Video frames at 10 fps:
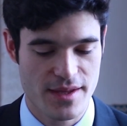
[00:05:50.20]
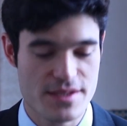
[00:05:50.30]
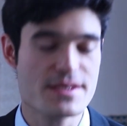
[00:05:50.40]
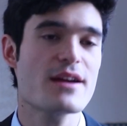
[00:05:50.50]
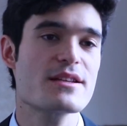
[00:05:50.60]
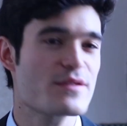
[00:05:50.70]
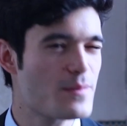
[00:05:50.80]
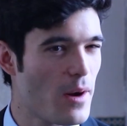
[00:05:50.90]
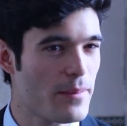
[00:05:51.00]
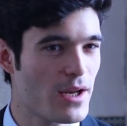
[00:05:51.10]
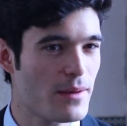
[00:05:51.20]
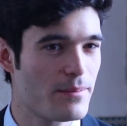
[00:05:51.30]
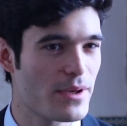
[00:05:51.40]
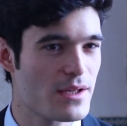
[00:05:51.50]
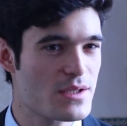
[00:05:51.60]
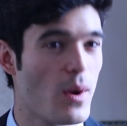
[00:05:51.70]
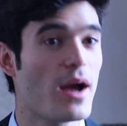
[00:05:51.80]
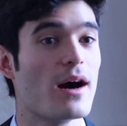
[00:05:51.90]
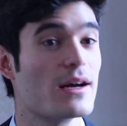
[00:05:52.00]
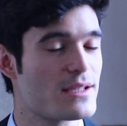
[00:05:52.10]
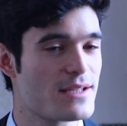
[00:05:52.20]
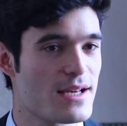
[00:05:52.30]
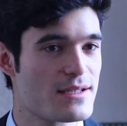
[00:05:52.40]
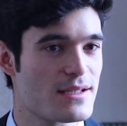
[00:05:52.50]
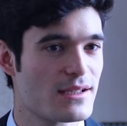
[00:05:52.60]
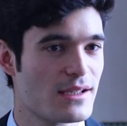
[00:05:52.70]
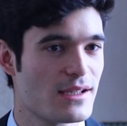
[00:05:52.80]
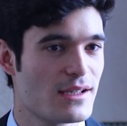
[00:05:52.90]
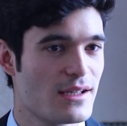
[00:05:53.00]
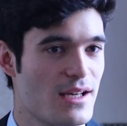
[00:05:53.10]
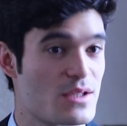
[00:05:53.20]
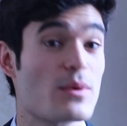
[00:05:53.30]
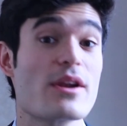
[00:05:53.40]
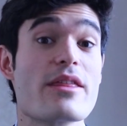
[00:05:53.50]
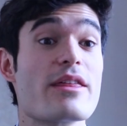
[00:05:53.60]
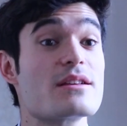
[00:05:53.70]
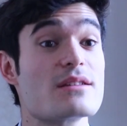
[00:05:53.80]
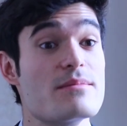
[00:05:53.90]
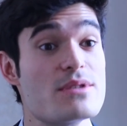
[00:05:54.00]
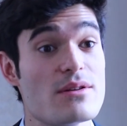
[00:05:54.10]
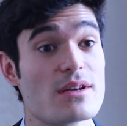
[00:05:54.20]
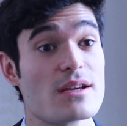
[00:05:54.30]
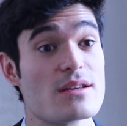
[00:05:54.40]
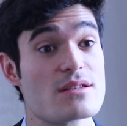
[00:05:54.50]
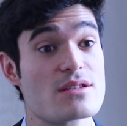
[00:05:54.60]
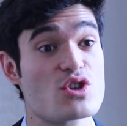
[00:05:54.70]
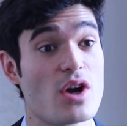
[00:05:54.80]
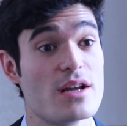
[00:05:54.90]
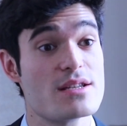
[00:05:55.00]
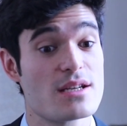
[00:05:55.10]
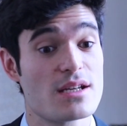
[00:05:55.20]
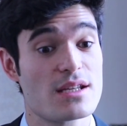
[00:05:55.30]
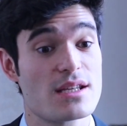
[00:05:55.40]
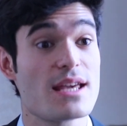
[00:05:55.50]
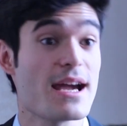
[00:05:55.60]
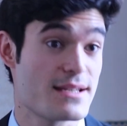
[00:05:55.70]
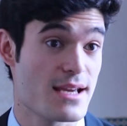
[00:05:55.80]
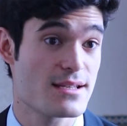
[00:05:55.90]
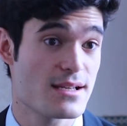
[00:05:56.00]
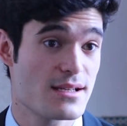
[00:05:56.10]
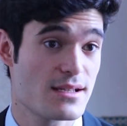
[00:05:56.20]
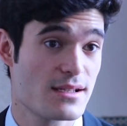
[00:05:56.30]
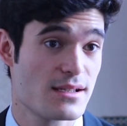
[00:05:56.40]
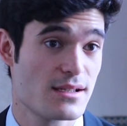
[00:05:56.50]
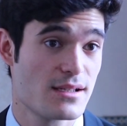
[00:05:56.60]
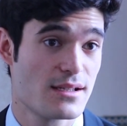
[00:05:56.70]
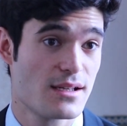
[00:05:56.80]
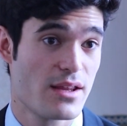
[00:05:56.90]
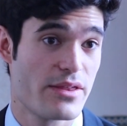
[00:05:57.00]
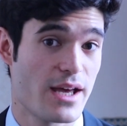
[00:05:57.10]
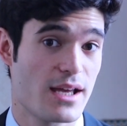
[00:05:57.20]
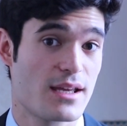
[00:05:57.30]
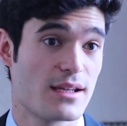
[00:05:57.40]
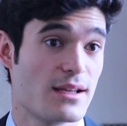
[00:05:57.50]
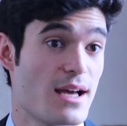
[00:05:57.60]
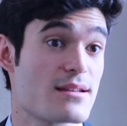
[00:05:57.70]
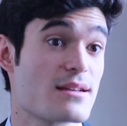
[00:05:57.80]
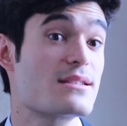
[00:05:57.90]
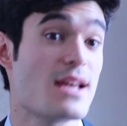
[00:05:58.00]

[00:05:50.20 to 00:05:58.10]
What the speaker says: This narrative is popular, but it's quite hard to test. And so one of the things I'm doing is trying to get data that can let us